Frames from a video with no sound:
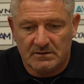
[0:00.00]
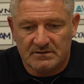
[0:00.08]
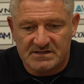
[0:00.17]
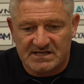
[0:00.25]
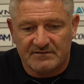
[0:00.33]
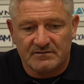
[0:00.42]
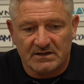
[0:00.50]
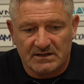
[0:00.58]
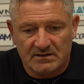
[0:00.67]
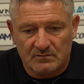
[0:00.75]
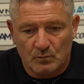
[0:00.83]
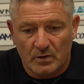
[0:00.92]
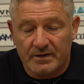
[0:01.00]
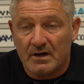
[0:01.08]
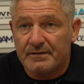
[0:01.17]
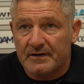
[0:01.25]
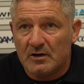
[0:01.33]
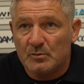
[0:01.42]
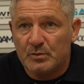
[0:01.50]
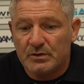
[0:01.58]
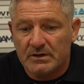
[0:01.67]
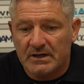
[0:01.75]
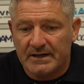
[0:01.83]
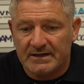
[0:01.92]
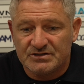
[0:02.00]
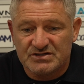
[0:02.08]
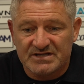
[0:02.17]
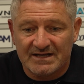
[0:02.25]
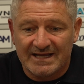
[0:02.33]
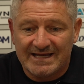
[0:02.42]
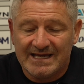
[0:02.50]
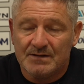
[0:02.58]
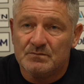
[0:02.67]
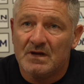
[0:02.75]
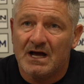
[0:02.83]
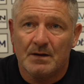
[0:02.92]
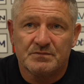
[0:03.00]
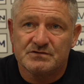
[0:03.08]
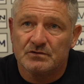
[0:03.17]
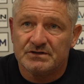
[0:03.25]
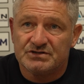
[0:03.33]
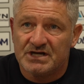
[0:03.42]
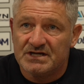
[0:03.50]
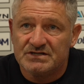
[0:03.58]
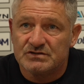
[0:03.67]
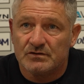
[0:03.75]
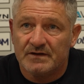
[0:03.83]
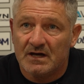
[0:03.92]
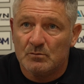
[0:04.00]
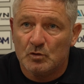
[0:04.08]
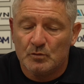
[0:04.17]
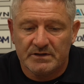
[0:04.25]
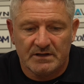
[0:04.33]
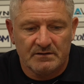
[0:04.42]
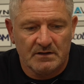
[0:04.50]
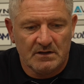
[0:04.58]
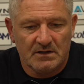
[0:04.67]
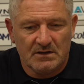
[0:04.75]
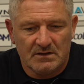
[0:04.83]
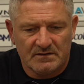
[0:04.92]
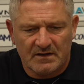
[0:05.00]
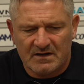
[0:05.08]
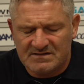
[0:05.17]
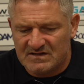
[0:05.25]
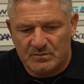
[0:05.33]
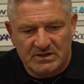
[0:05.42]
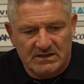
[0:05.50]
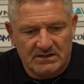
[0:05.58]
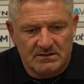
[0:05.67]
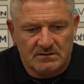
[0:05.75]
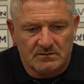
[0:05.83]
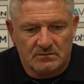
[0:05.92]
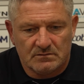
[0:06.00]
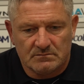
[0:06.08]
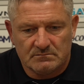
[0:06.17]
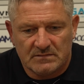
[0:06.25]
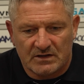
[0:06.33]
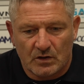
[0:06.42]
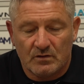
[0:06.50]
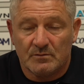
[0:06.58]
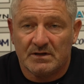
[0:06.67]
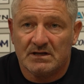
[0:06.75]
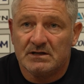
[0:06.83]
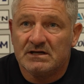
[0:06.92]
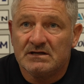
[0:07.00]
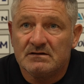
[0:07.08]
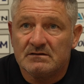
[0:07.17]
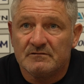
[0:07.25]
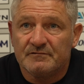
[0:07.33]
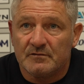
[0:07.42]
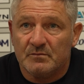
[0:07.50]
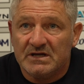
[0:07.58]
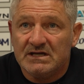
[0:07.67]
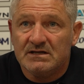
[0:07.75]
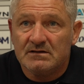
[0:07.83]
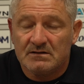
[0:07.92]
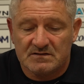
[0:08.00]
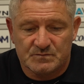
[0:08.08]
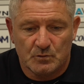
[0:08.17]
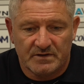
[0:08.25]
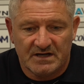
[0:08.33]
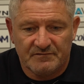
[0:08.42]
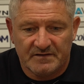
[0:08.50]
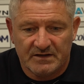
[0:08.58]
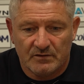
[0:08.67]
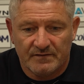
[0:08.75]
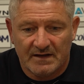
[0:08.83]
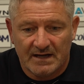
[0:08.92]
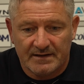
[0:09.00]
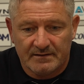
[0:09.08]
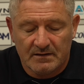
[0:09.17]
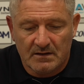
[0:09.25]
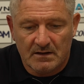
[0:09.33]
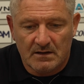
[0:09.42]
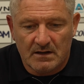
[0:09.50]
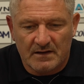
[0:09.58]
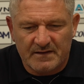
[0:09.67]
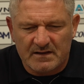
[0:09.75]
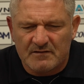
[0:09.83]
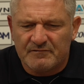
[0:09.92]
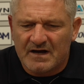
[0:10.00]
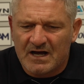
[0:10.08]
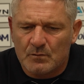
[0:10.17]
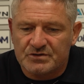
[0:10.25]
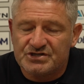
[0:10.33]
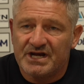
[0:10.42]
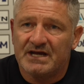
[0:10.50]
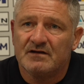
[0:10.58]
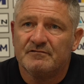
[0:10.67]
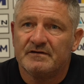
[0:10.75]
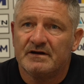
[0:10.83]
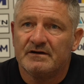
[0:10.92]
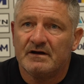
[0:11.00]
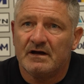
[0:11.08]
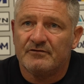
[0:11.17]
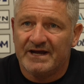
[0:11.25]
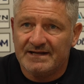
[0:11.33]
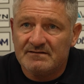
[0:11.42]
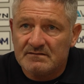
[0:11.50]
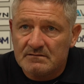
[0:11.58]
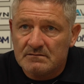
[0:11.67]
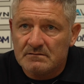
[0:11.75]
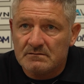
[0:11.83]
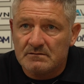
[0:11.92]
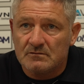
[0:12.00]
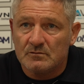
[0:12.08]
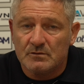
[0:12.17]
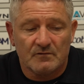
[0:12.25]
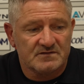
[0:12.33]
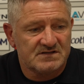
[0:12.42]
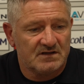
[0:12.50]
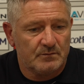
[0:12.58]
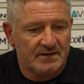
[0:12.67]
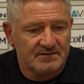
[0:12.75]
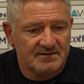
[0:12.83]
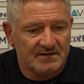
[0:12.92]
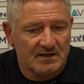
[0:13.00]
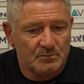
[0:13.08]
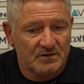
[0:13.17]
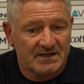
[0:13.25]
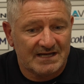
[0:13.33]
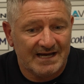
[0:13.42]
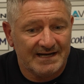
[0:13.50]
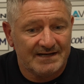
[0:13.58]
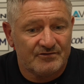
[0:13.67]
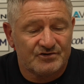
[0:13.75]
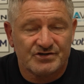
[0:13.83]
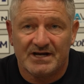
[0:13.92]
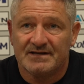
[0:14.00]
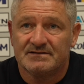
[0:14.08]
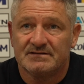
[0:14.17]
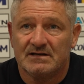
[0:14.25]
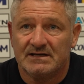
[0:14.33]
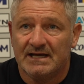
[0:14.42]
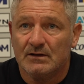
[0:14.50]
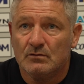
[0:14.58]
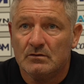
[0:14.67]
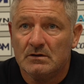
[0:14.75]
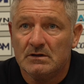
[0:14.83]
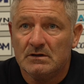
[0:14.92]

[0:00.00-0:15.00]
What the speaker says: deservedly won nothing up. And I just think the game absolutely changes on that moment. And there has to be, you know, accountability, you know, for me. I spoke with the referee on that, and I think the VAR were checking for a red, you know, but obviously they went to that. But they can't retract a yellow